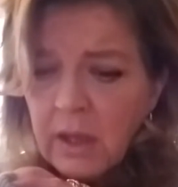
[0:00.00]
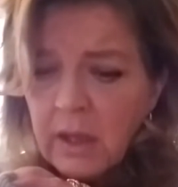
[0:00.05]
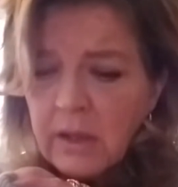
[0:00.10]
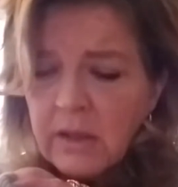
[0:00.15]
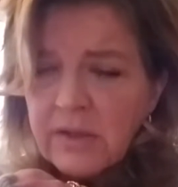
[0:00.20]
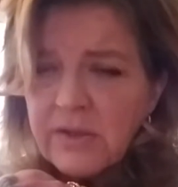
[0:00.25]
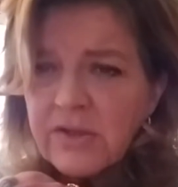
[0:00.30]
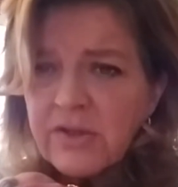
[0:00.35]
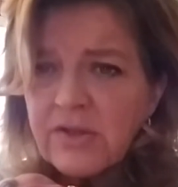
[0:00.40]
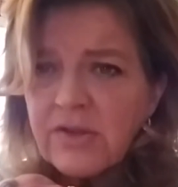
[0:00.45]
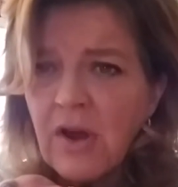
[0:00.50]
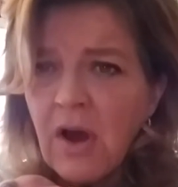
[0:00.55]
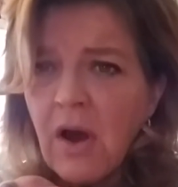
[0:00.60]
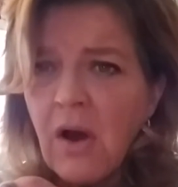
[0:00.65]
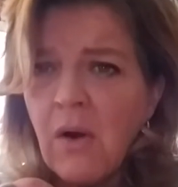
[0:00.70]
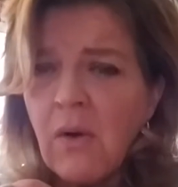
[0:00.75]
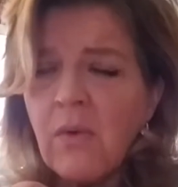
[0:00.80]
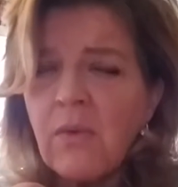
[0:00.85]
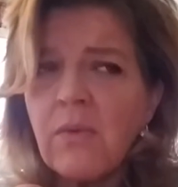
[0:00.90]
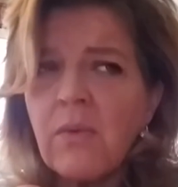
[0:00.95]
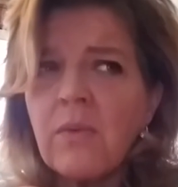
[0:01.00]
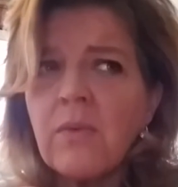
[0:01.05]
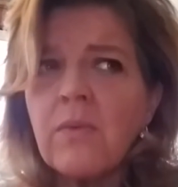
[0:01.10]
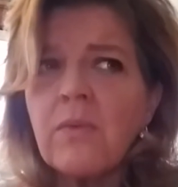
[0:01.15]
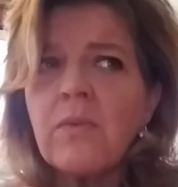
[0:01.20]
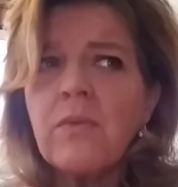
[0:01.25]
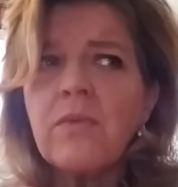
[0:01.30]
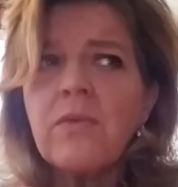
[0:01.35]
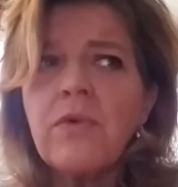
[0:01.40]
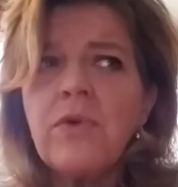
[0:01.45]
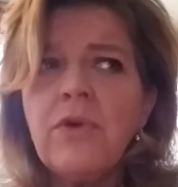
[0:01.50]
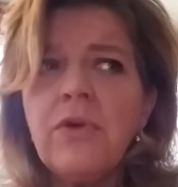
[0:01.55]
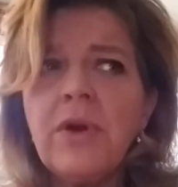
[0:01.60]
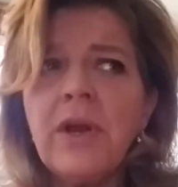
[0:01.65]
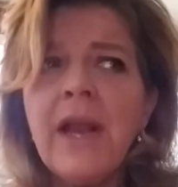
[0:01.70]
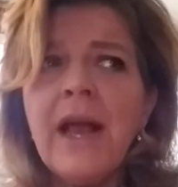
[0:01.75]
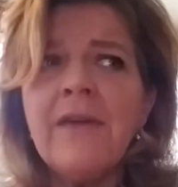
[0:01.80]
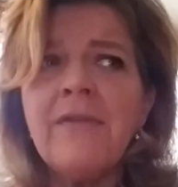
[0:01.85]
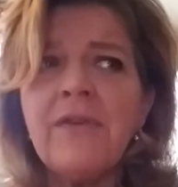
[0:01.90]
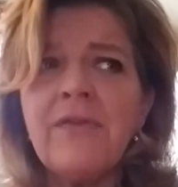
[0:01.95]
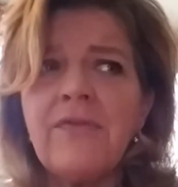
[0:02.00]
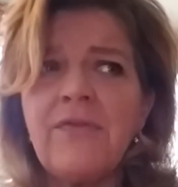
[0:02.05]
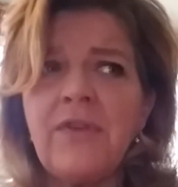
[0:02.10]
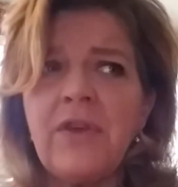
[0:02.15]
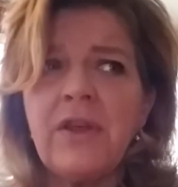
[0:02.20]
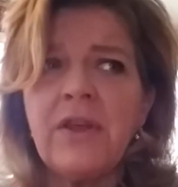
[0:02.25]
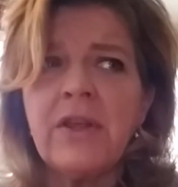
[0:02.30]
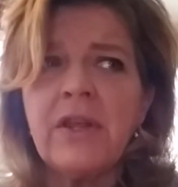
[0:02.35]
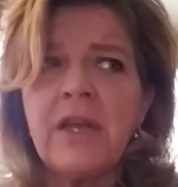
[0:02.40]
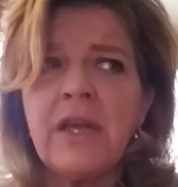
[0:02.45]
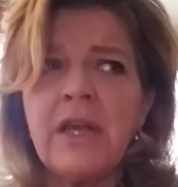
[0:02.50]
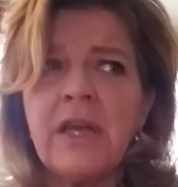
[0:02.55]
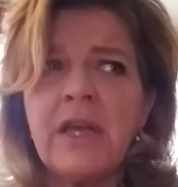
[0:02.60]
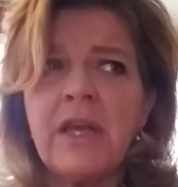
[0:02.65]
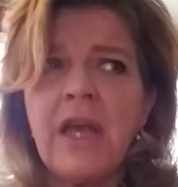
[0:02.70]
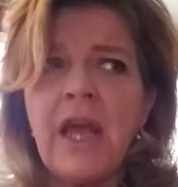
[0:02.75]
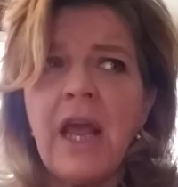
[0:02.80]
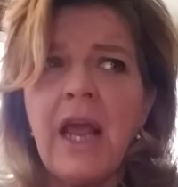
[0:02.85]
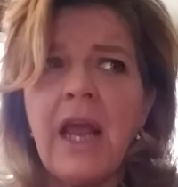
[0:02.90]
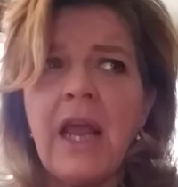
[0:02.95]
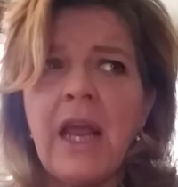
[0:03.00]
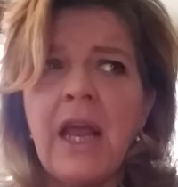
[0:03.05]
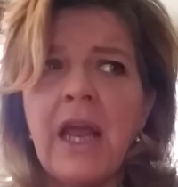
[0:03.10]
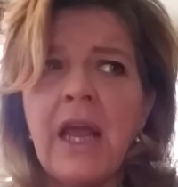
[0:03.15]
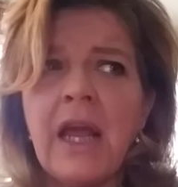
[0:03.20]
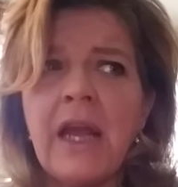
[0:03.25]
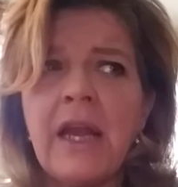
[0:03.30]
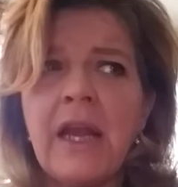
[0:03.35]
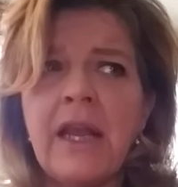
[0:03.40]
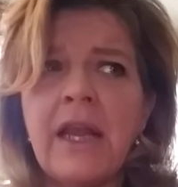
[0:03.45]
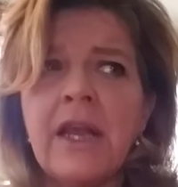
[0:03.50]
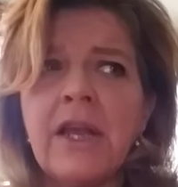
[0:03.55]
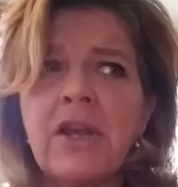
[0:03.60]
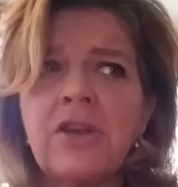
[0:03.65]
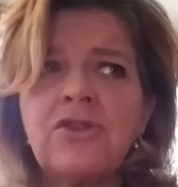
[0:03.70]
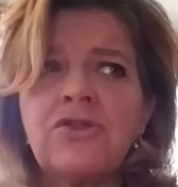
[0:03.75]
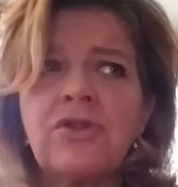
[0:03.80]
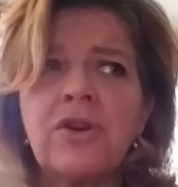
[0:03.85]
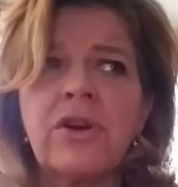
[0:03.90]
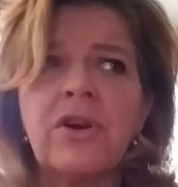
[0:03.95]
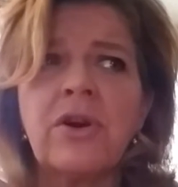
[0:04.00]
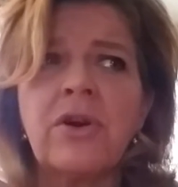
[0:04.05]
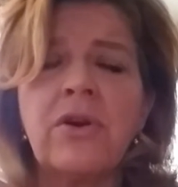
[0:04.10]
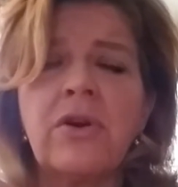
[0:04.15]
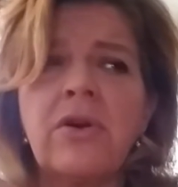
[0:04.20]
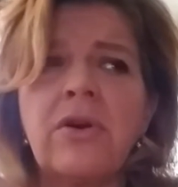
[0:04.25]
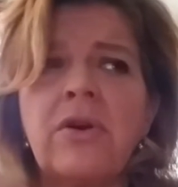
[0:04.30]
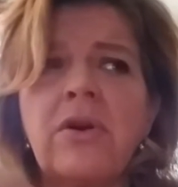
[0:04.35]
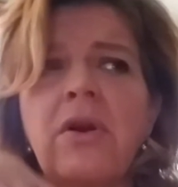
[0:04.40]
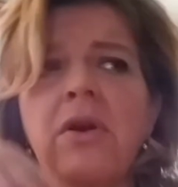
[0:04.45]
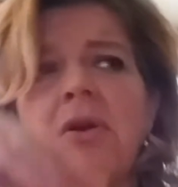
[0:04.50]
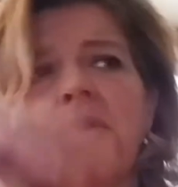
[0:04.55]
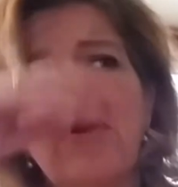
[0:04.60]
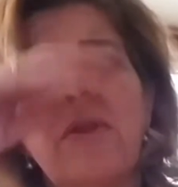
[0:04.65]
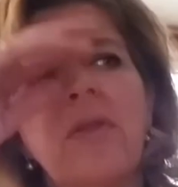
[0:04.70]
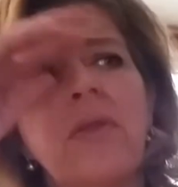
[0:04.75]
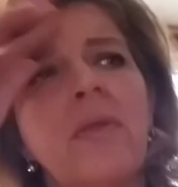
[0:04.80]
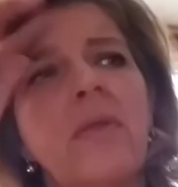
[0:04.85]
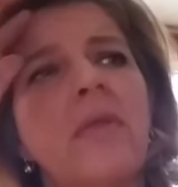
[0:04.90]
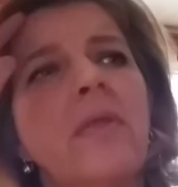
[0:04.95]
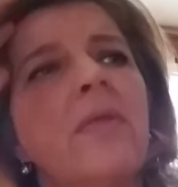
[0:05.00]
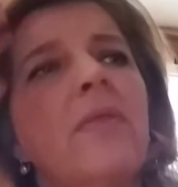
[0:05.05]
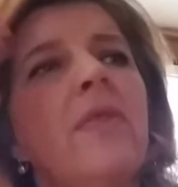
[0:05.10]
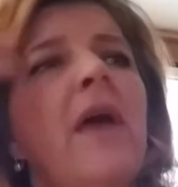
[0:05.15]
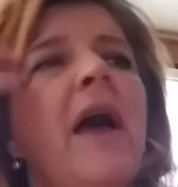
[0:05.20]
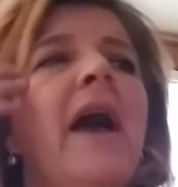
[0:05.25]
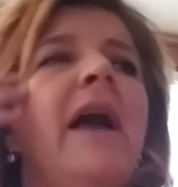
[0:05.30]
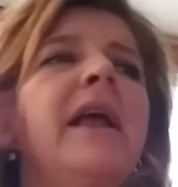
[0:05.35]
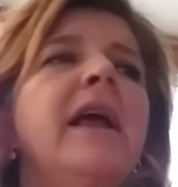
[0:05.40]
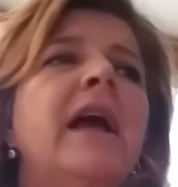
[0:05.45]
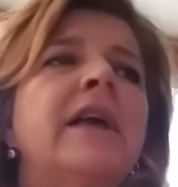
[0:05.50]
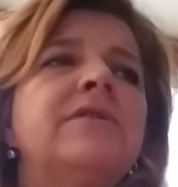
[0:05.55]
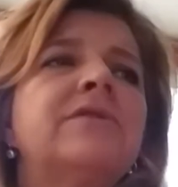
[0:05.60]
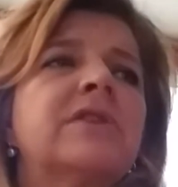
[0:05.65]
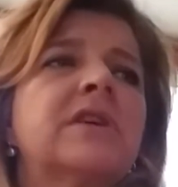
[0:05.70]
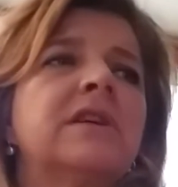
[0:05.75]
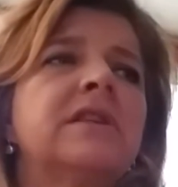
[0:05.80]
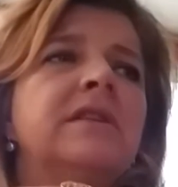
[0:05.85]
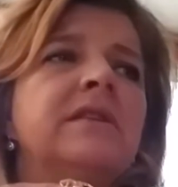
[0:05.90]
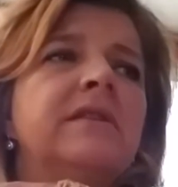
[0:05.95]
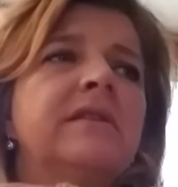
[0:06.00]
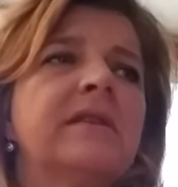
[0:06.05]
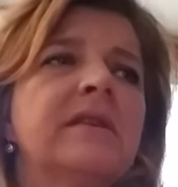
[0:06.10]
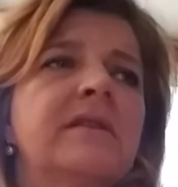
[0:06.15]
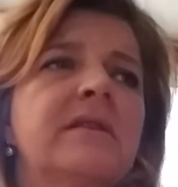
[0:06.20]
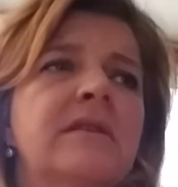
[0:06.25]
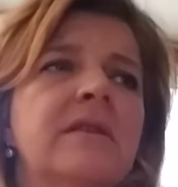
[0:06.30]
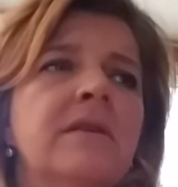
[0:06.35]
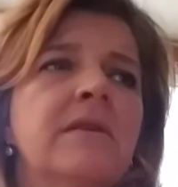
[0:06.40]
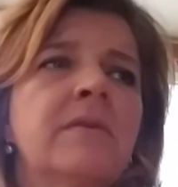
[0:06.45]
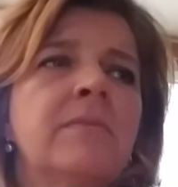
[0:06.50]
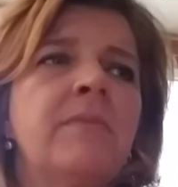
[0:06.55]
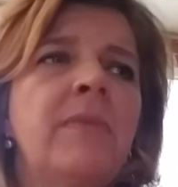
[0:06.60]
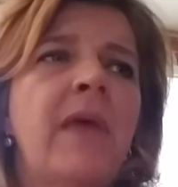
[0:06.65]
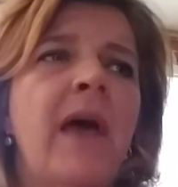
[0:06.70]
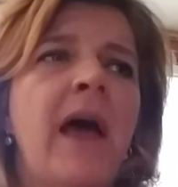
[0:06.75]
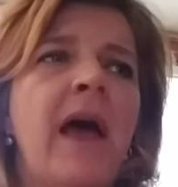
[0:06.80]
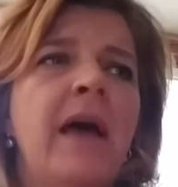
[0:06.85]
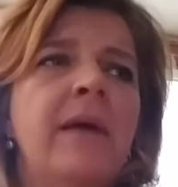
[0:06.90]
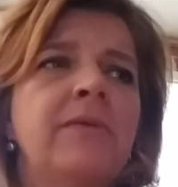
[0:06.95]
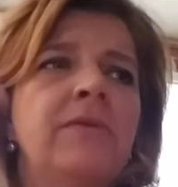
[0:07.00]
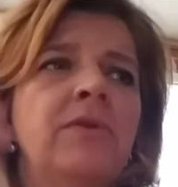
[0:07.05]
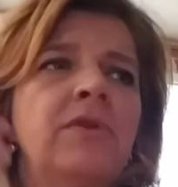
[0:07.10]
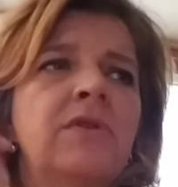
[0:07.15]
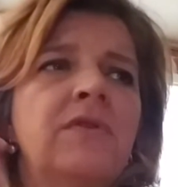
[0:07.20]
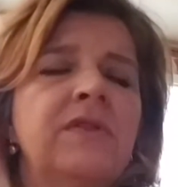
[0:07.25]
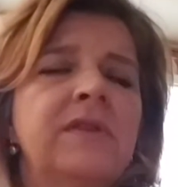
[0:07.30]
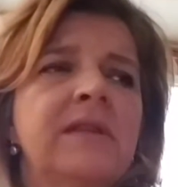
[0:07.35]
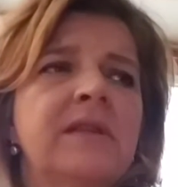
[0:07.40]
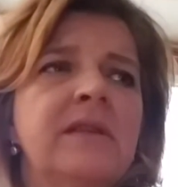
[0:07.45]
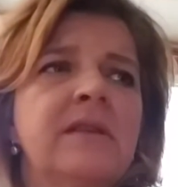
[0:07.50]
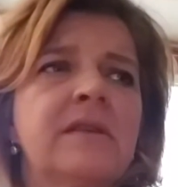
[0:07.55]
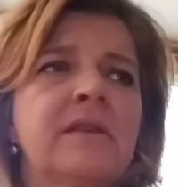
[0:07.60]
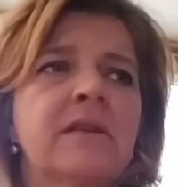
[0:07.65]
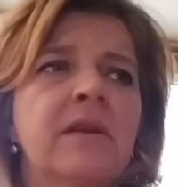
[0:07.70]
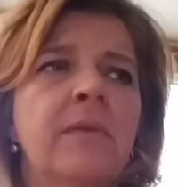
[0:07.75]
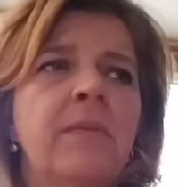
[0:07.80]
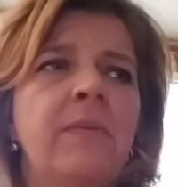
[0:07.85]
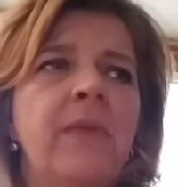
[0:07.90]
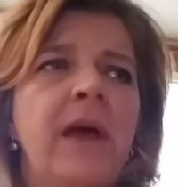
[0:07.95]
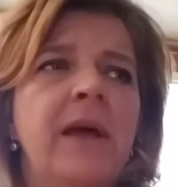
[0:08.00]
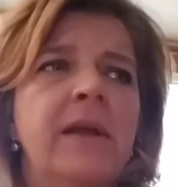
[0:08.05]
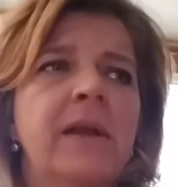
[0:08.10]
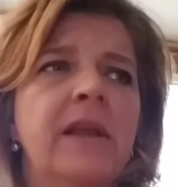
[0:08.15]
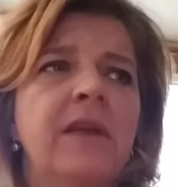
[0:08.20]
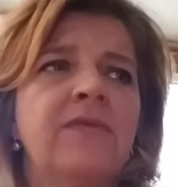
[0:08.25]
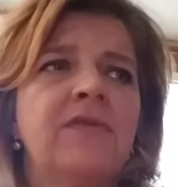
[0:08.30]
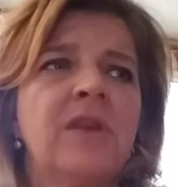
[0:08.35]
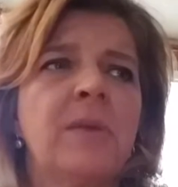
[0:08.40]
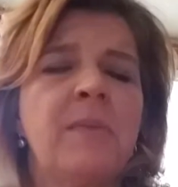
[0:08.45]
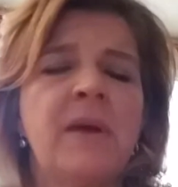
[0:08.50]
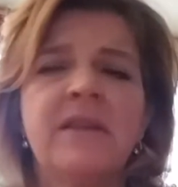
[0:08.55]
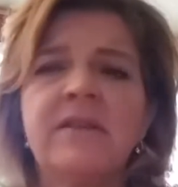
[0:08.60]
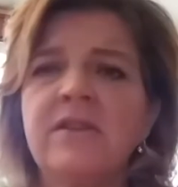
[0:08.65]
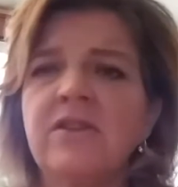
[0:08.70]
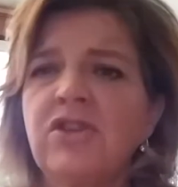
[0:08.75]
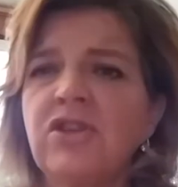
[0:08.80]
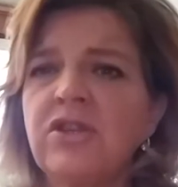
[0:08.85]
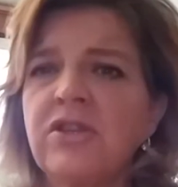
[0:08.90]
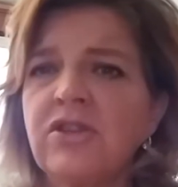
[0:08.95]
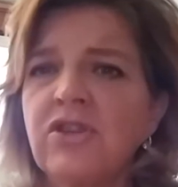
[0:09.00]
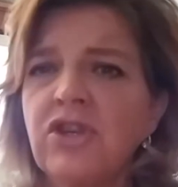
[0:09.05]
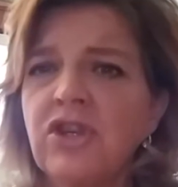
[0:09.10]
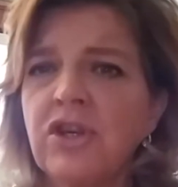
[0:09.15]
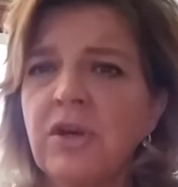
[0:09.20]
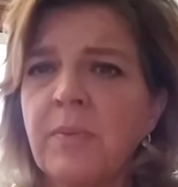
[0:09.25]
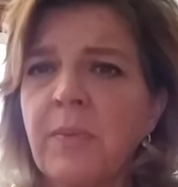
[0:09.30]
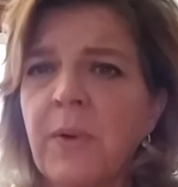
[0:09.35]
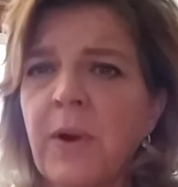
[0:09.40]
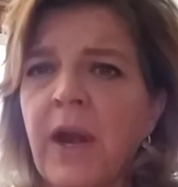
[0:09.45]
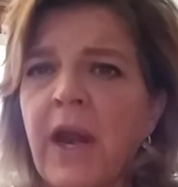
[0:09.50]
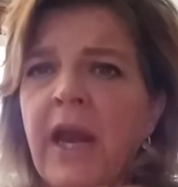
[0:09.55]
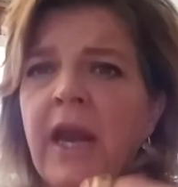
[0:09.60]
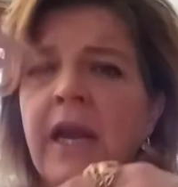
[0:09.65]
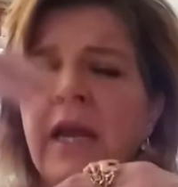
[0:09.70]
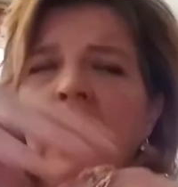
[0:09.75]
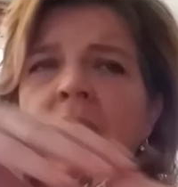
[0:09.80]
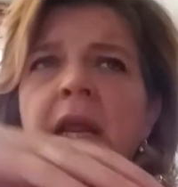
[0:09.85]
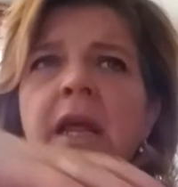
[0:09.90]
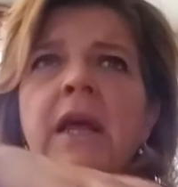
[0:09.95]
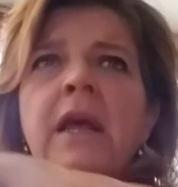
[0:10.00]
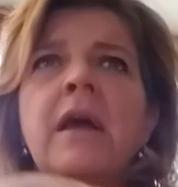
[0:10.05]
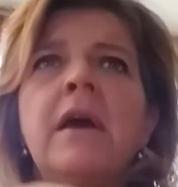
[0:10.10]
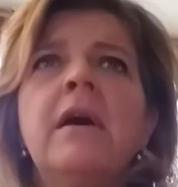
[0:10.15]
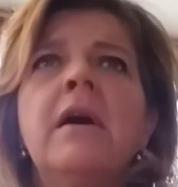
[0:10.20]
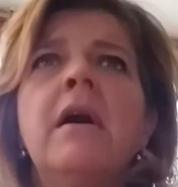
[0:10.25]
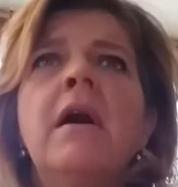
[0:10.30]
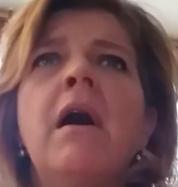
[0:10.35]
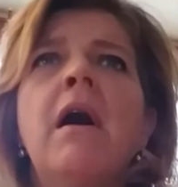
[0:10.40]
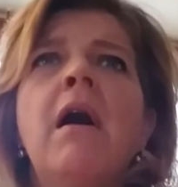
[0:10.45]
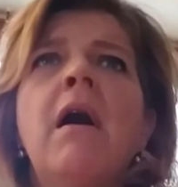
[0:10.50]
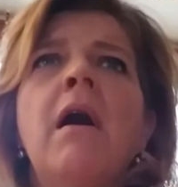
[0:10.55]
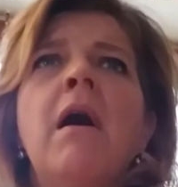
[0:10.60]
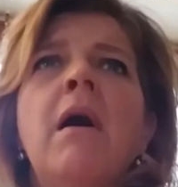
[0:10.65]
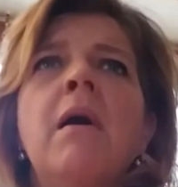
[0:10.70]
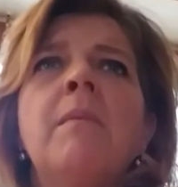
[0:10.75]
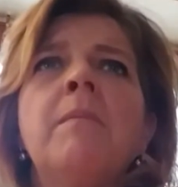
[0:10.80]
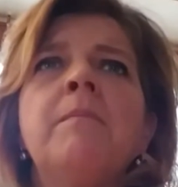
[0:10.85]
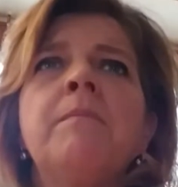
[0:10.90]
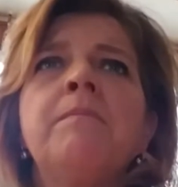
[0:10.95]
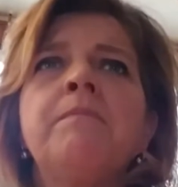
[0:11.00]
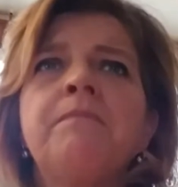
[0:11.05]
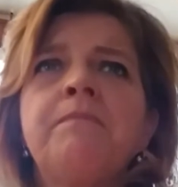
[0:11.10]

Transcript: So you can have a feeling and it can trigger that endocrine system, that nervous system that gives the messages to your brain. And